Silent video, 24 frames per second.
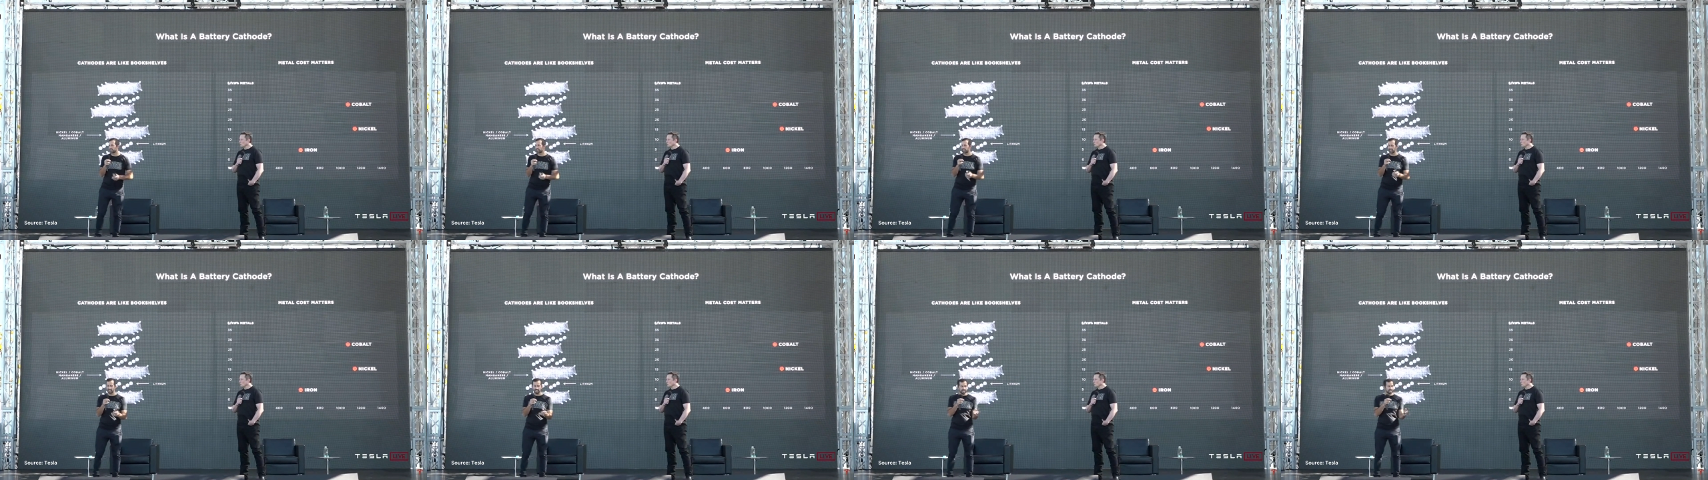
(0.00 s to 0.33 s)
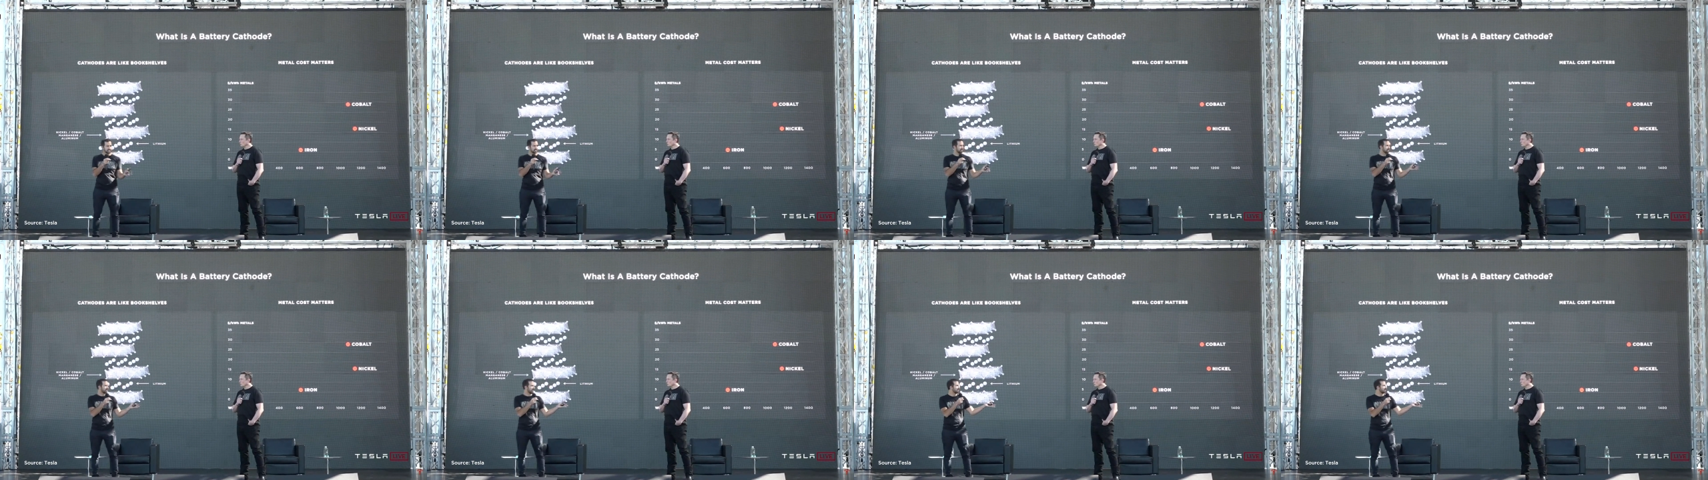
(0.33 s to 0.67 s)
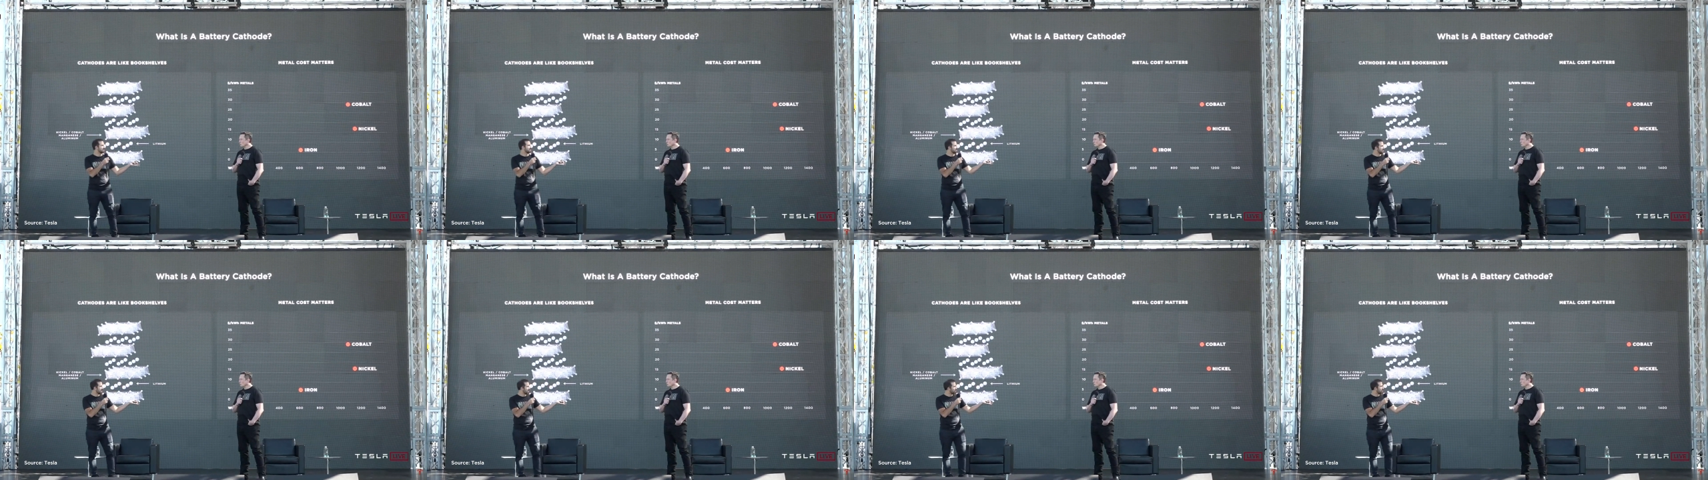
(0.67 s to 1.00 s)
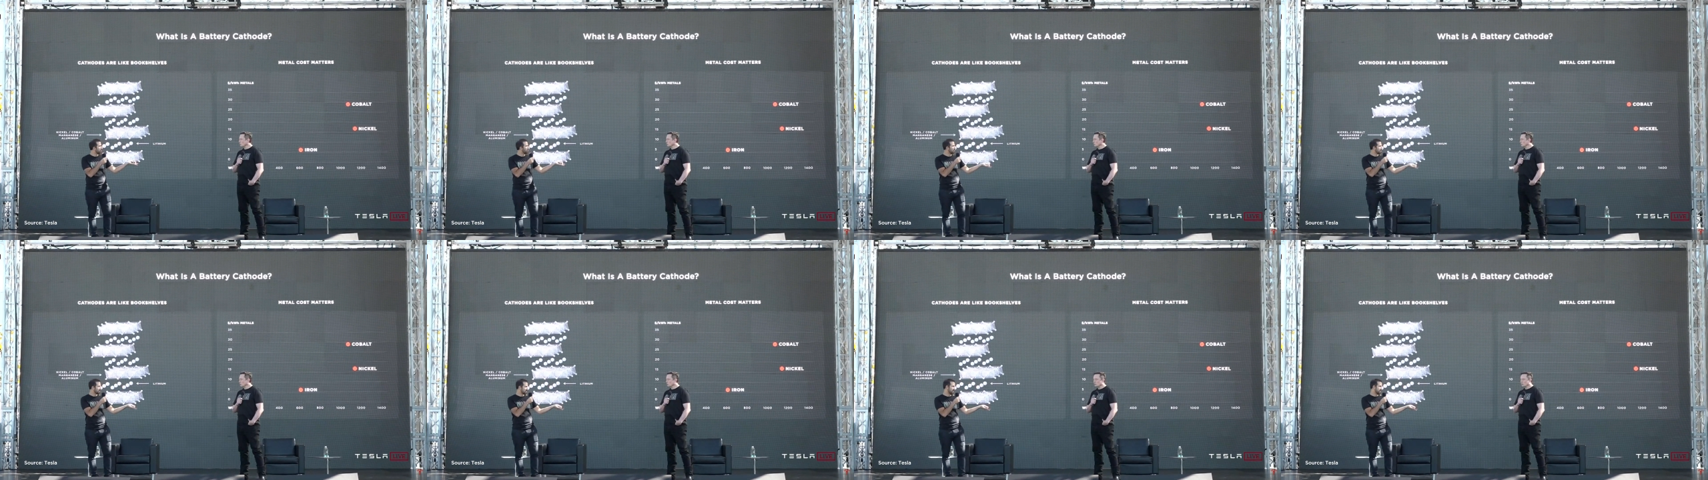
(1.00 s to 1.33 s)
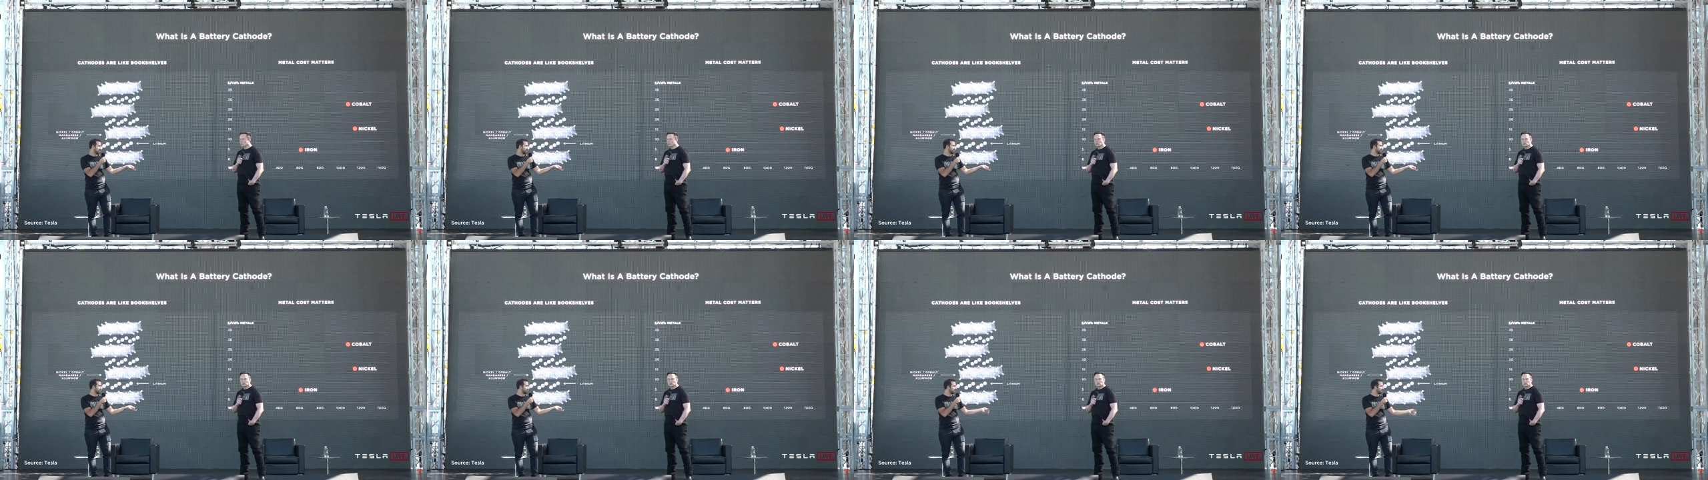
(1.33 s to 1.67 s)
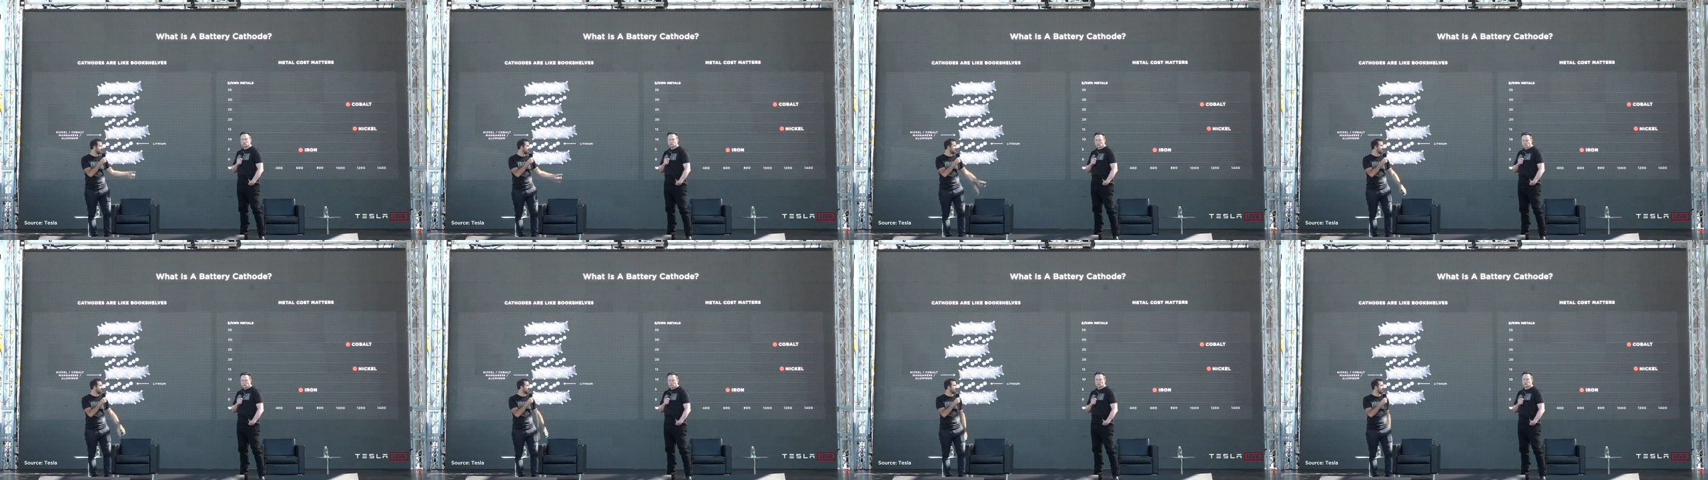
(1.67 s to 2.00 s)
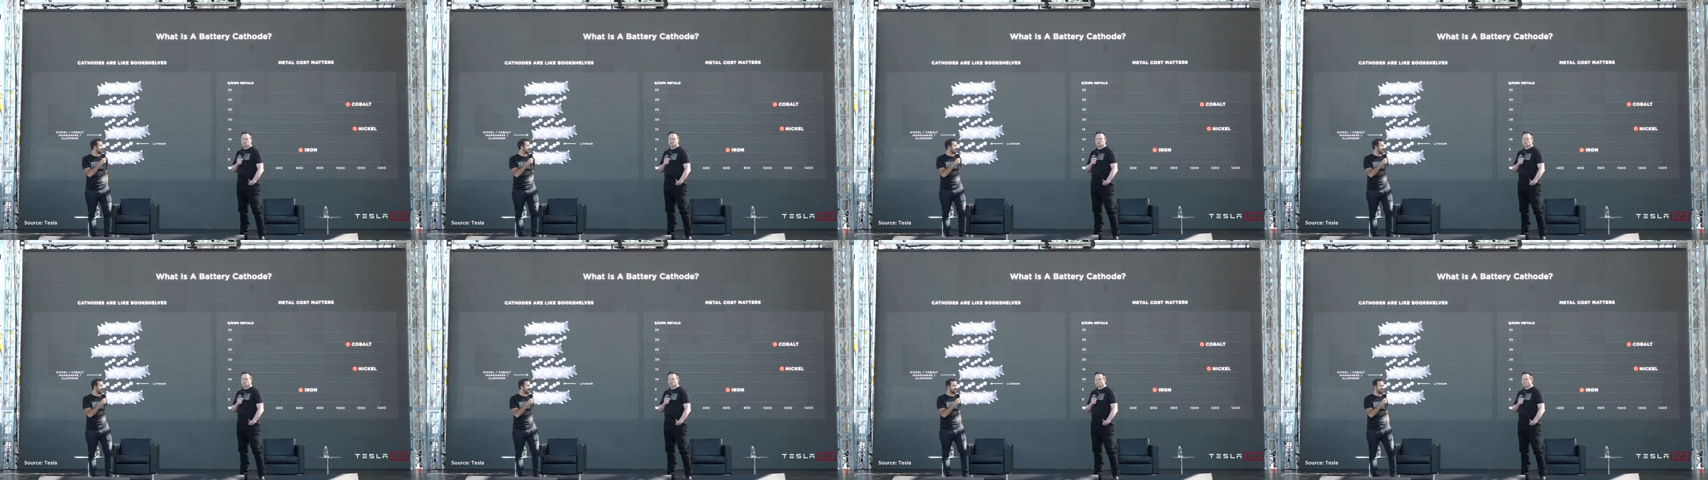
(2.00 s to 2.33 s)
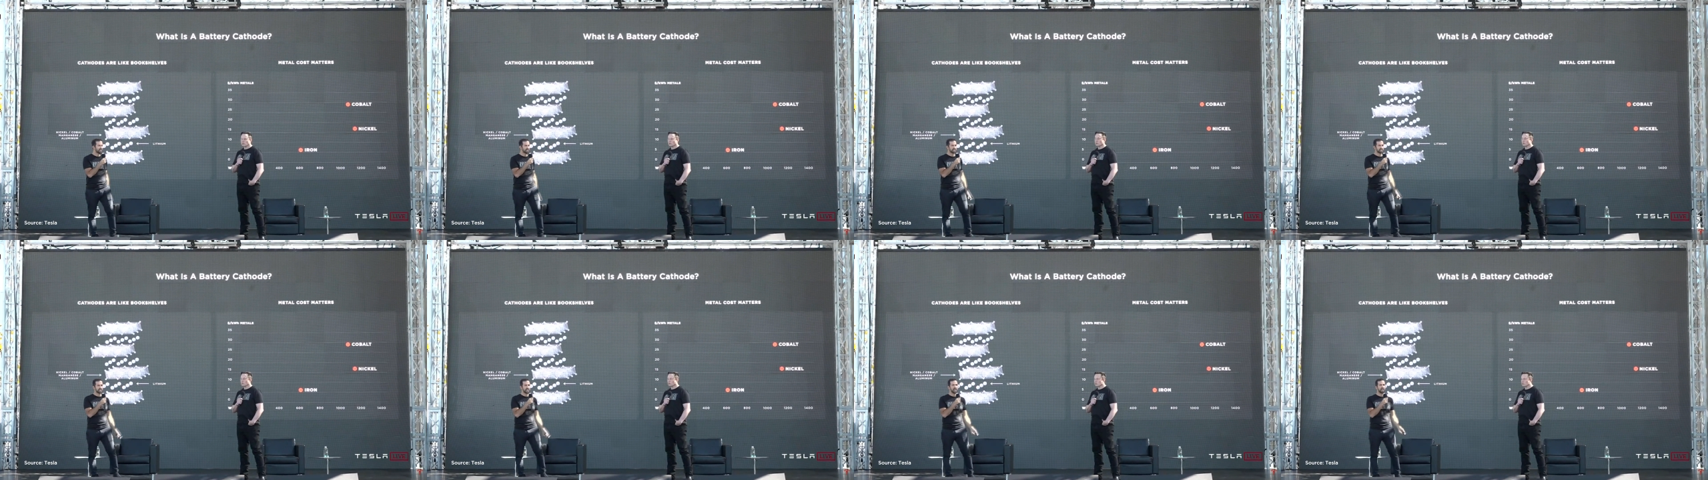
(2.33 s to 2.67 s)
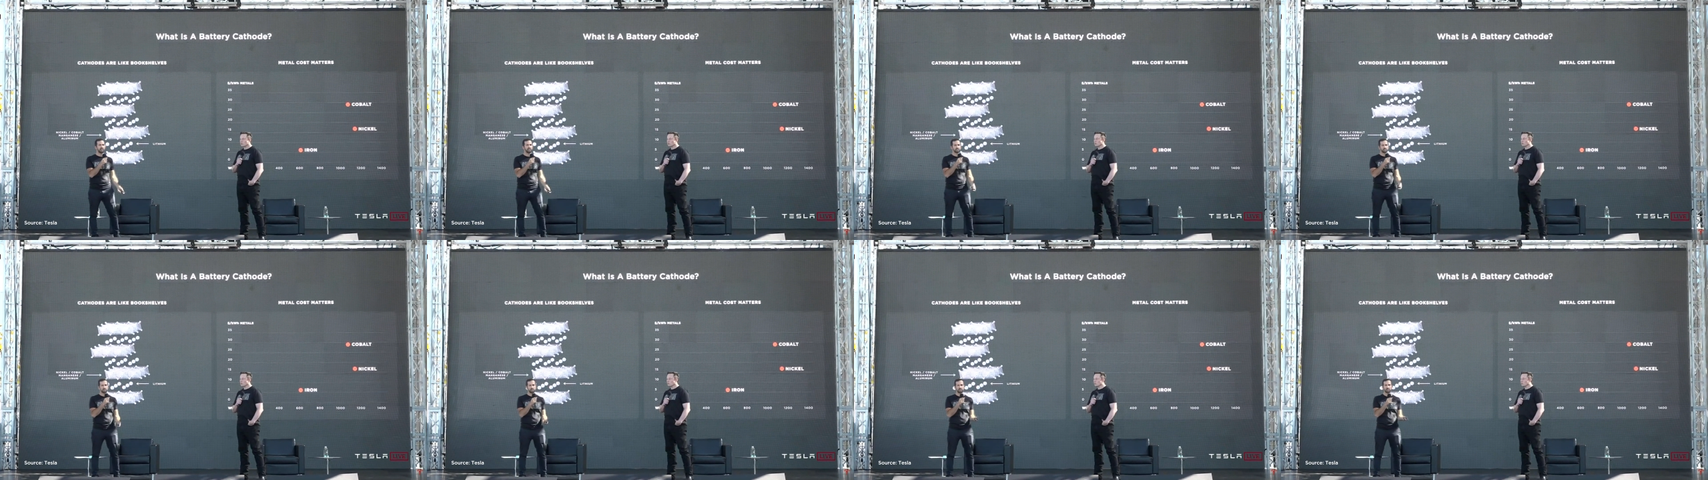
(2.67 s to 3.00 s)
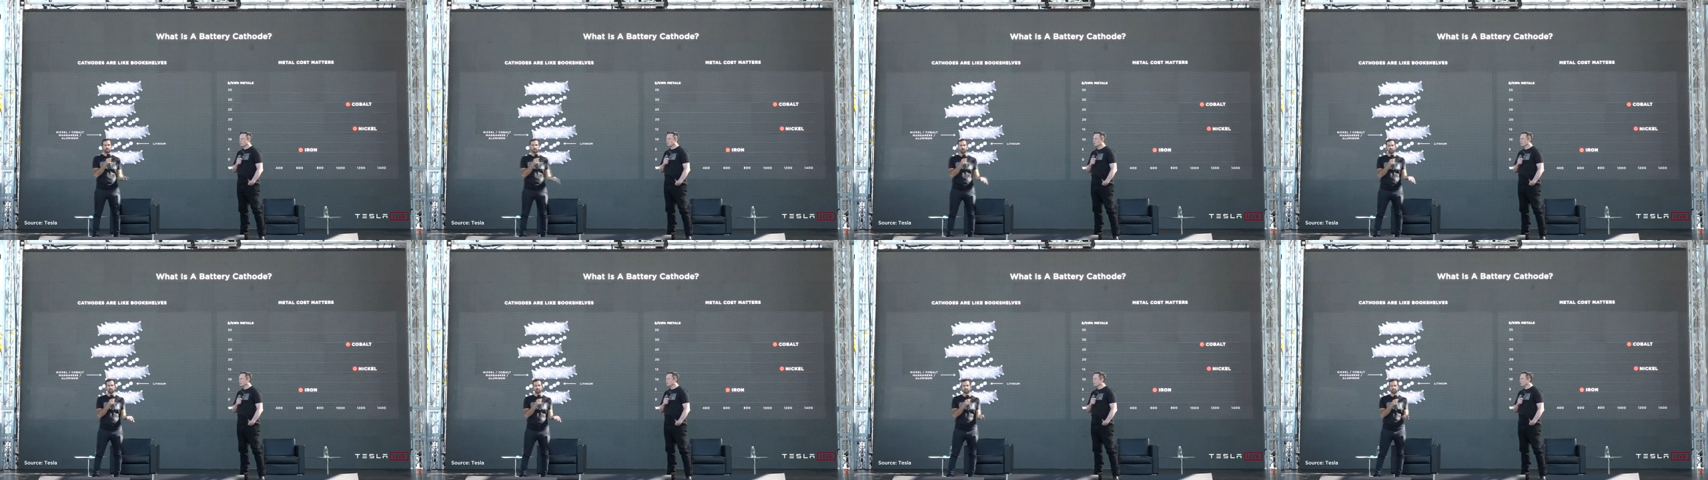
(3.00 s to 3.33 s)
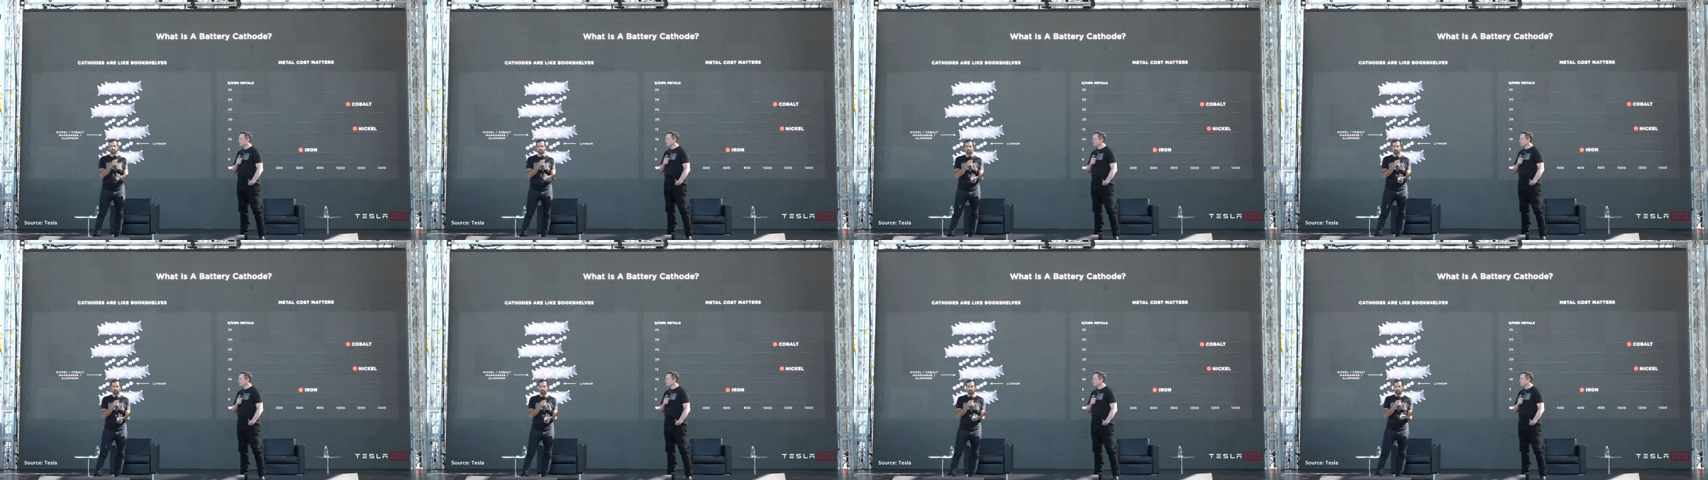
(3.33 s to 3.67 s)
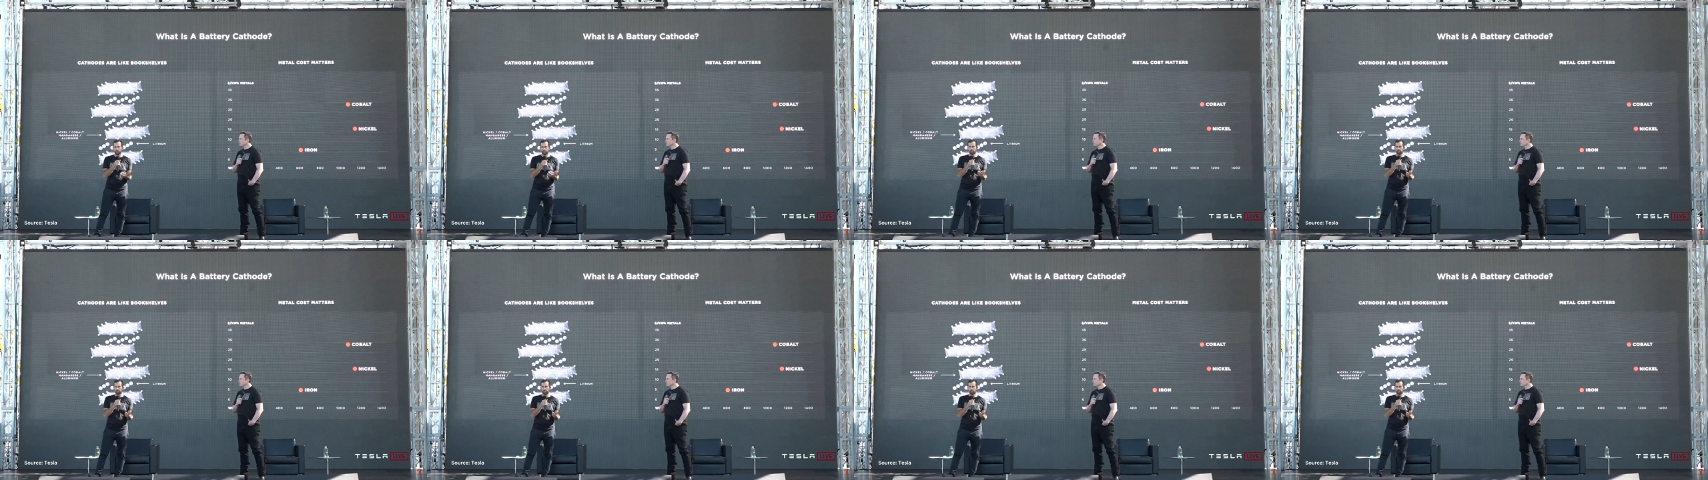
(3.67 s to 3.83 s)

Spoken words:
No face is visible, so there are no lips to read.